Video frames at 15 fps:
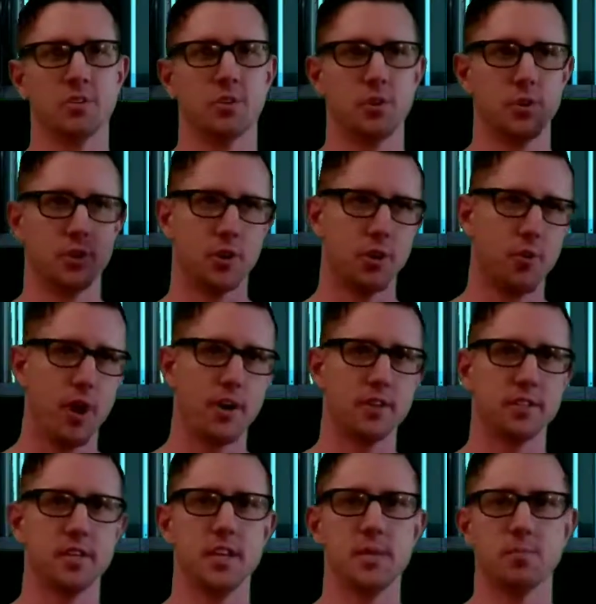So it couldn't go out
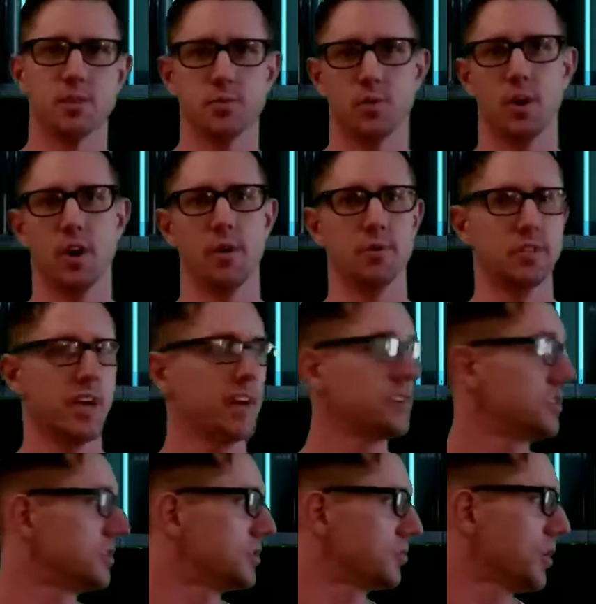as deep as where I was
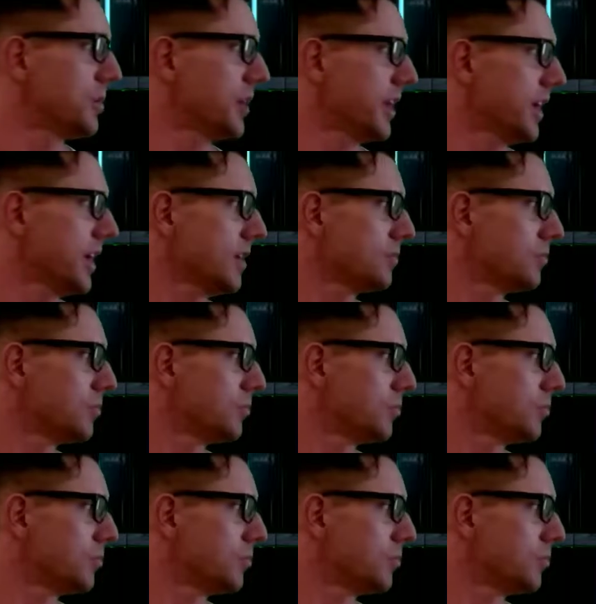actually swimming at.